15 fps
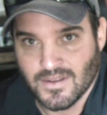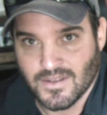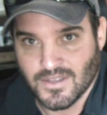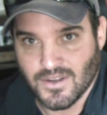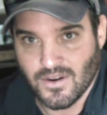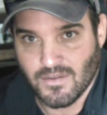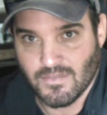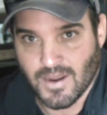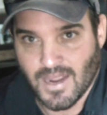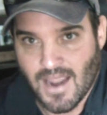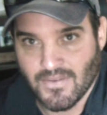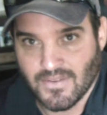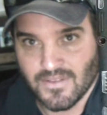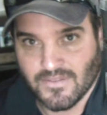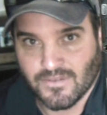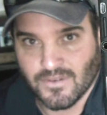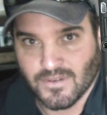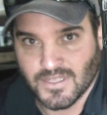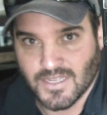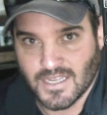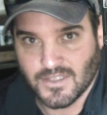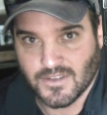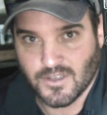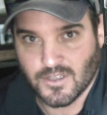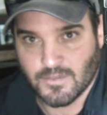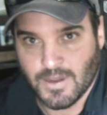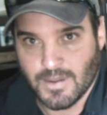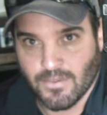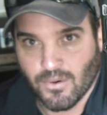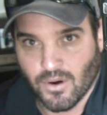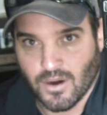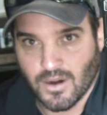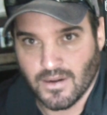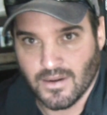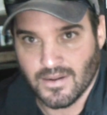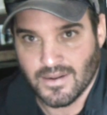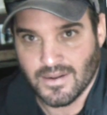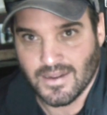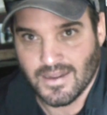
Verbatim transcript: So by having the full size USB port,